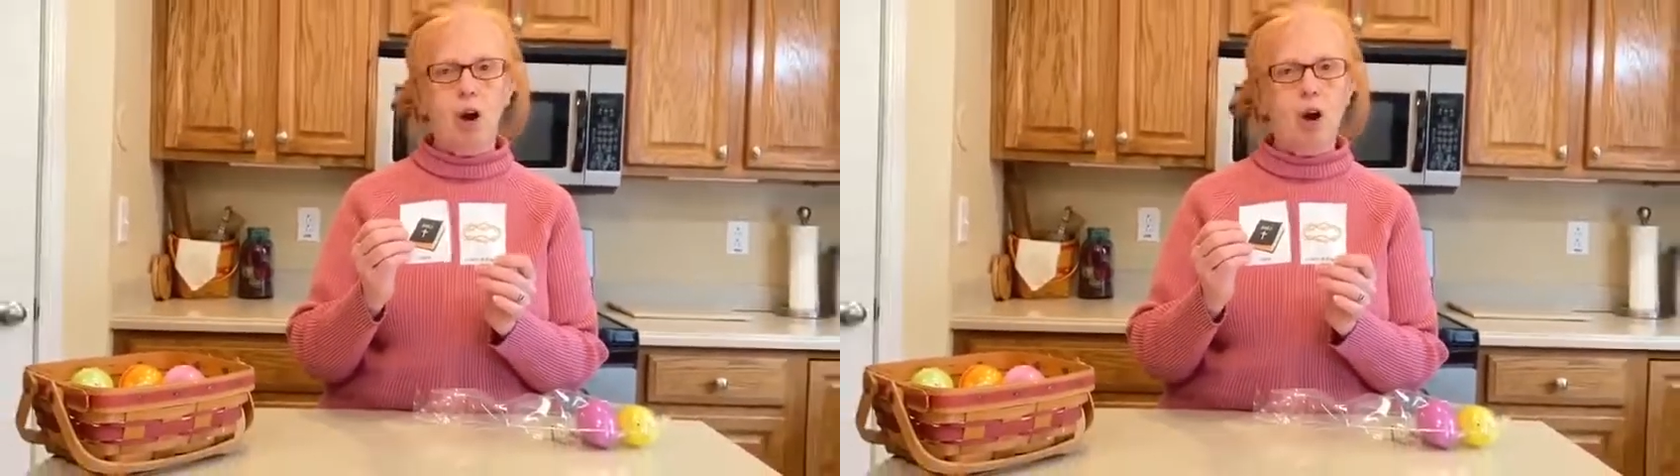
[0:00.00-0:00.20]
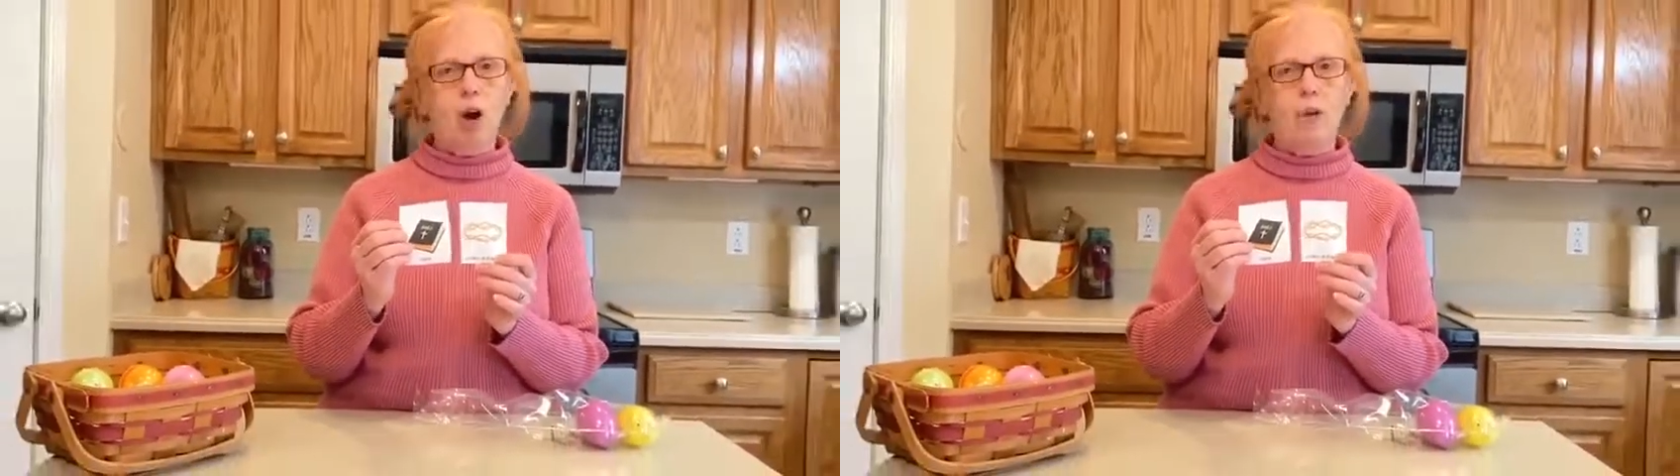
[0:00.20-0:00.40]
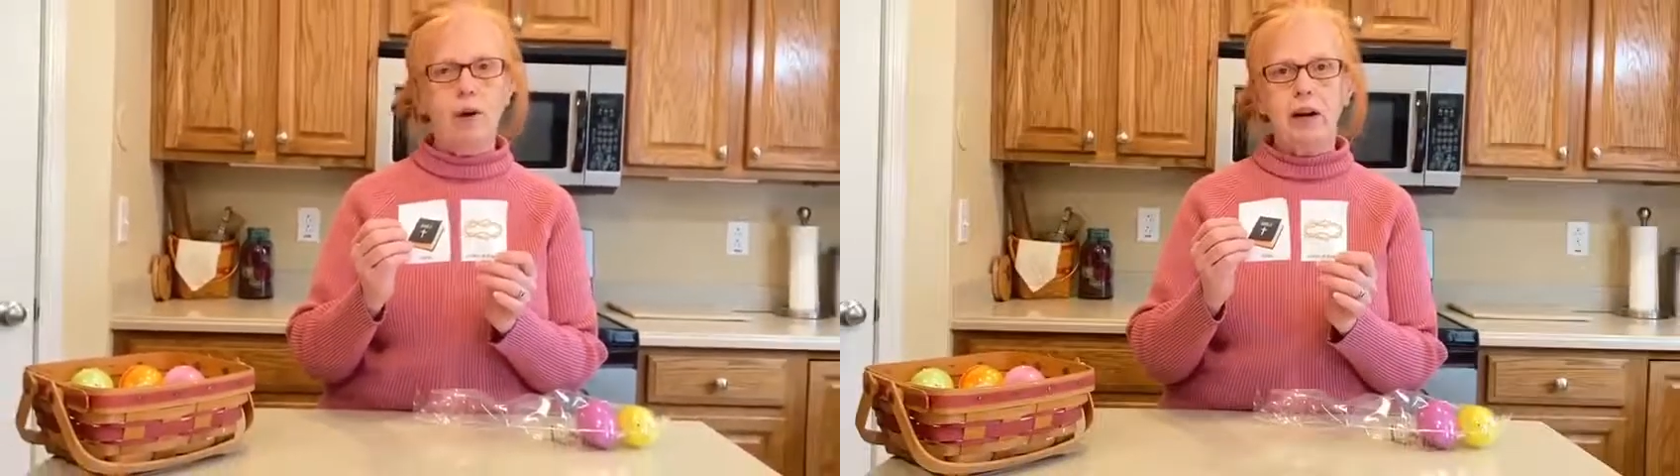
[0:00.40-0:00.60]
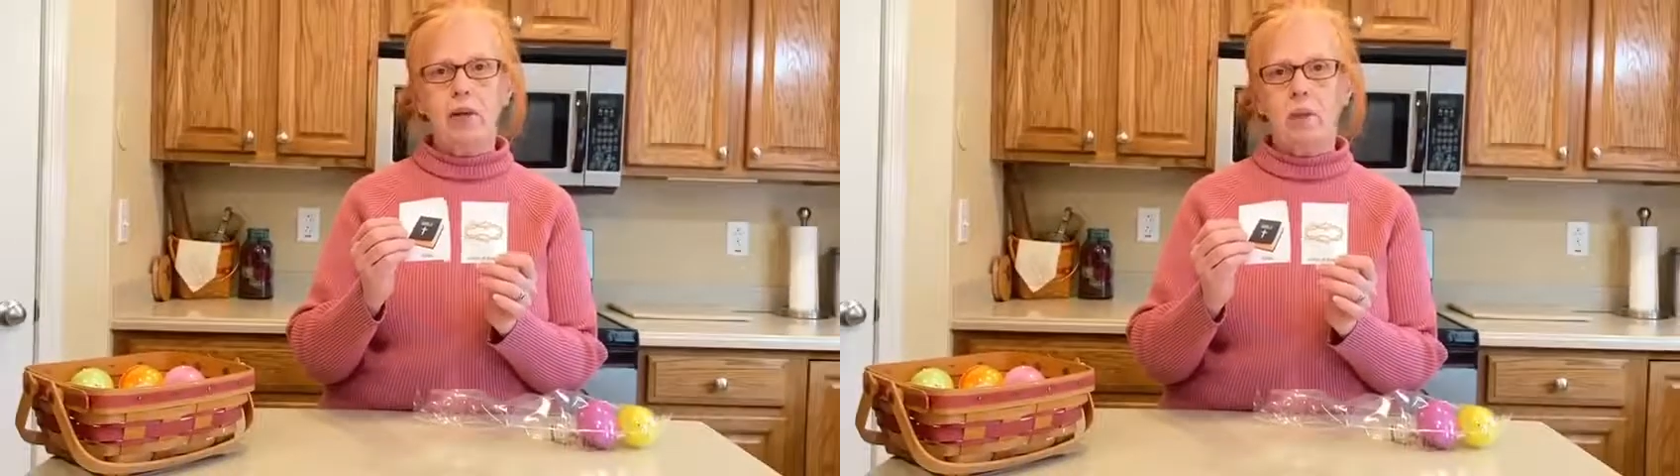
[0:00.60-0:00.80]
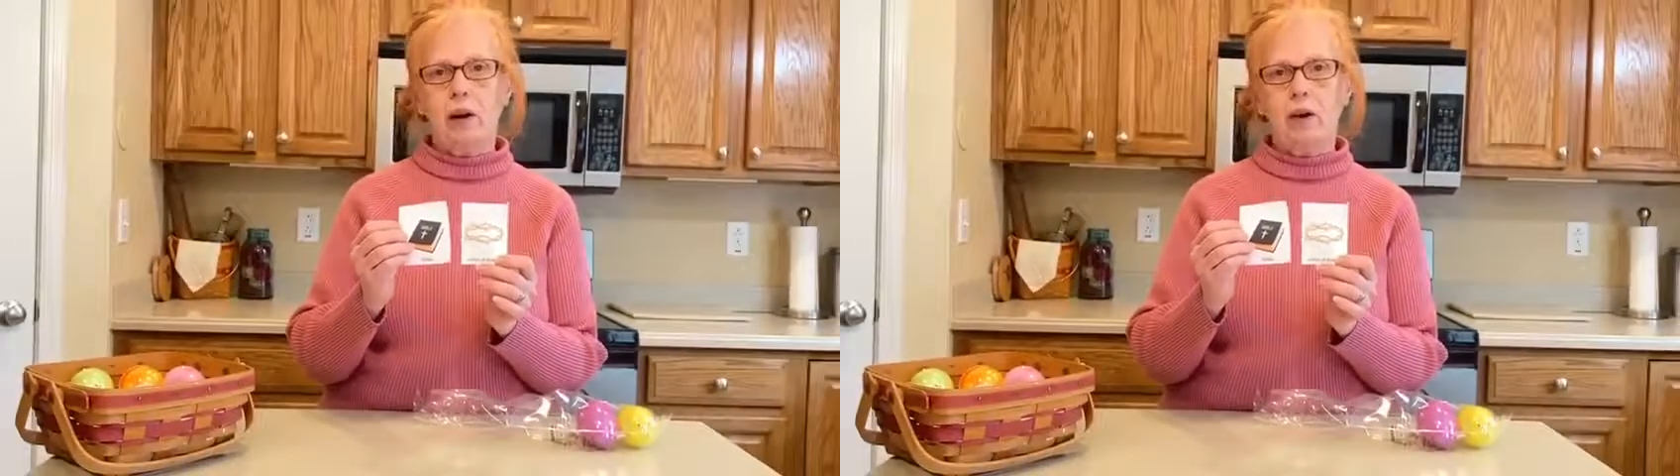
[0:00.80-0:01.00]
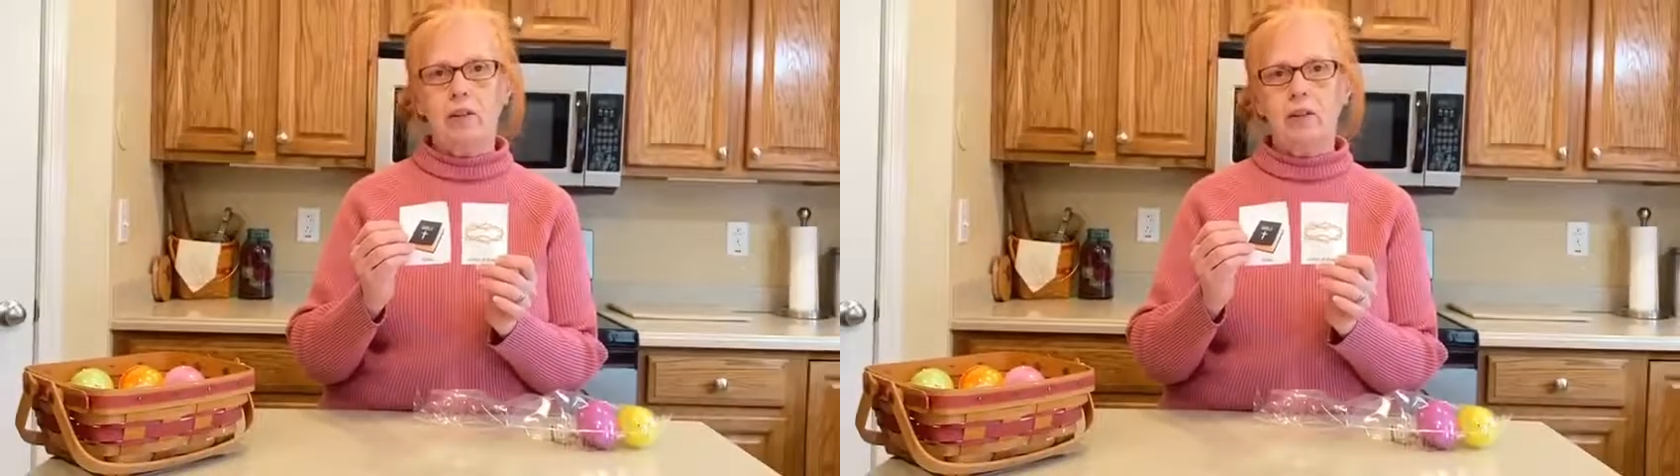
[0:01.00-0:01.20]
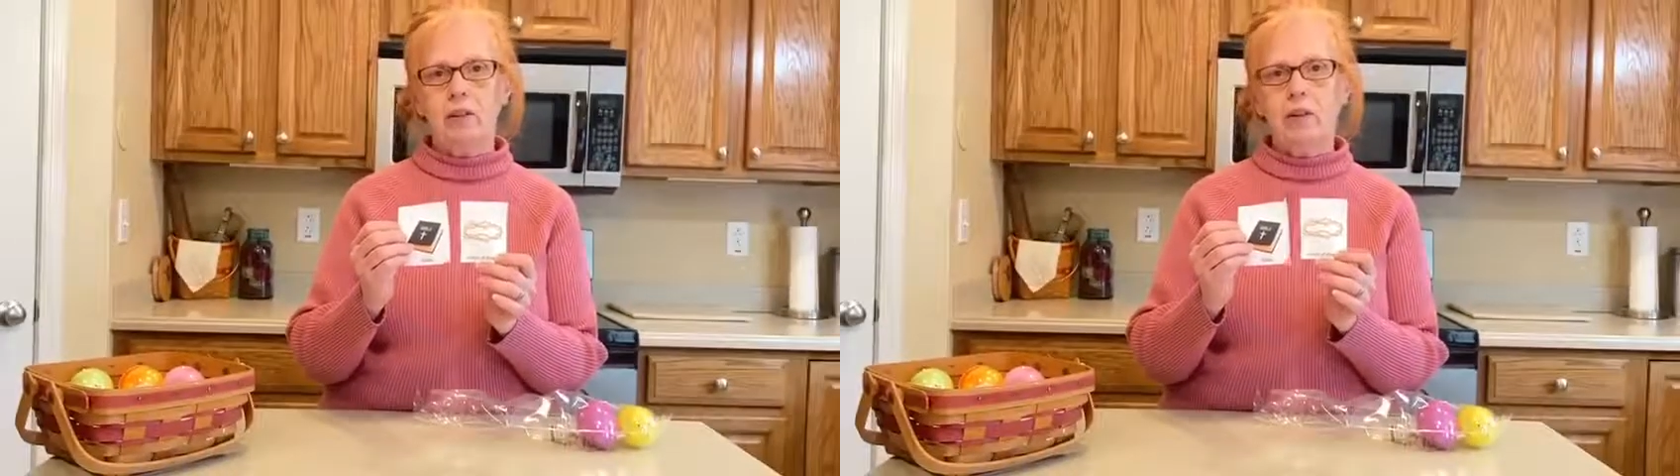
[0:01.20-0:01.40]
already wrote,